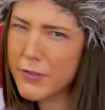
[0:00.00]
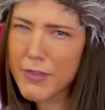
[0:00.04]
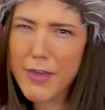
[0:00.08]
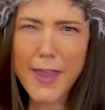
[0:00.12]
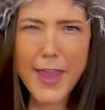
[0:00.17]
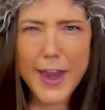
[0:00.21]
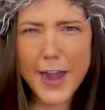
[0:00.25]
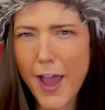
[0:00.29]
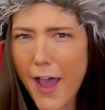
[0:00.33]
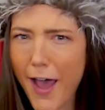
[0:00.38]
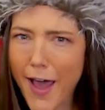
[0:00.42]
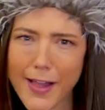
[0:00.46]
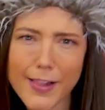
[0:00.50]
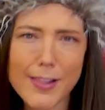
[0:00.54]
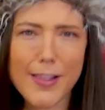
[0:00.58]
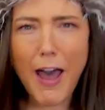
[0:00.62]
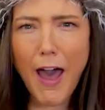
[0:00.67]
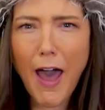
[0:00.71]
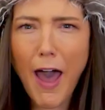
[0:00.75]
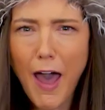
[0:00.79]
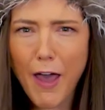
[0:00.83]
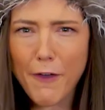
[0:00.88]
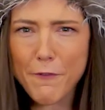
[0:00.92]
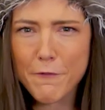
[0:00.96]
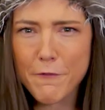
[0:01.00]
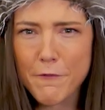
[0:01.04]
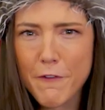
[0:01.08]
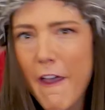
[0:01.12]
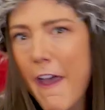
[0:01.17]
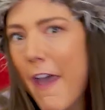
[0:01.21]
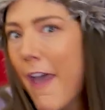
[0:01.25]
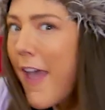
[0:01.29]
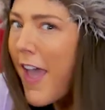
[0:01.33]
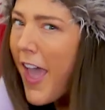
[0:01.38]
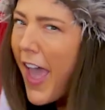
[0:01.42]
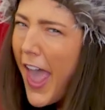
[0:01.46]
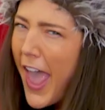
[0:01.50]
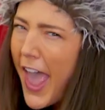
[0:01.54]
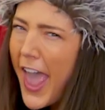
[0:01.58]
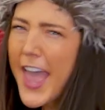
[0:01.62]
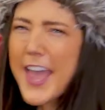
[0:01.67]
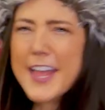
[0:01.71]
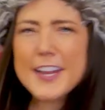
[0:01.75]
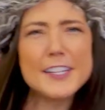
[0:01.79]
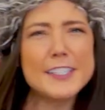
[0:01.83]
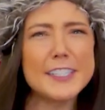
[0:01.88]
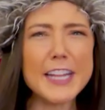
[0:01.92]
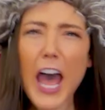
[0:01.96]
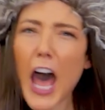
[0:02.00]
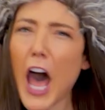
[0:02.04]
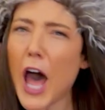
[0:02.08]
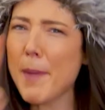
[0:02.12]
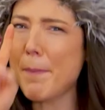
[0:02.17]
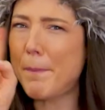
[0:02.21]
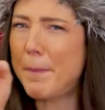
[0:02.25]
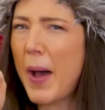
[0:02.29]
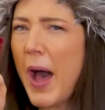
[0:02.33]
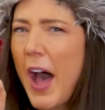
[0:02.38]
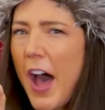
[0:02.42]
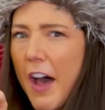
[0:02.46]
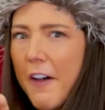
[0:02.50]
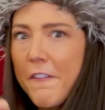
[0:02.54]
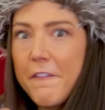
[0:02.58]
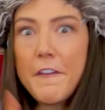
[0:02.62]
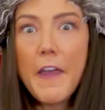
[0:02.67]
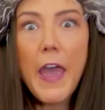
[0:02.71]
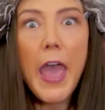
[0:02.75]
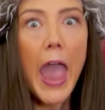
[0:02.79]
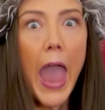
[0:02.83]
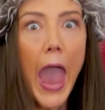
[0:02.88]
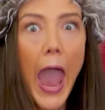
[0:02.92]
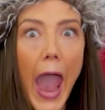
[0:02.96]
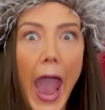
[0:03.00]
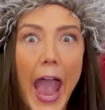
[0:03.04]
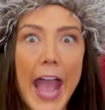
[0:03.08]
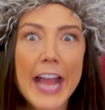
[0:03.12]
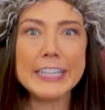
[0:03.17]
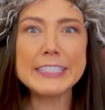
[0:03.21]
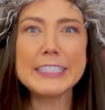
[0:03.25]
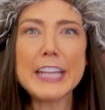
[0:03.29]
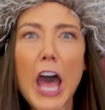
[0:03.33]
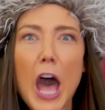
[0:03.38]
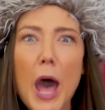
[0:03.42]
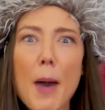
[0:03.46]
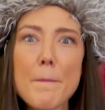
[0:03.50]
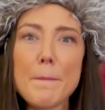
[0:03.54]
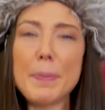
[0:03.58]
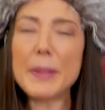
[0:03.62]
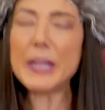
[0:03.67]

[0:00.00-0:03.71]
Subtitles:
"Then I'll huff, and I'll puff, and I'll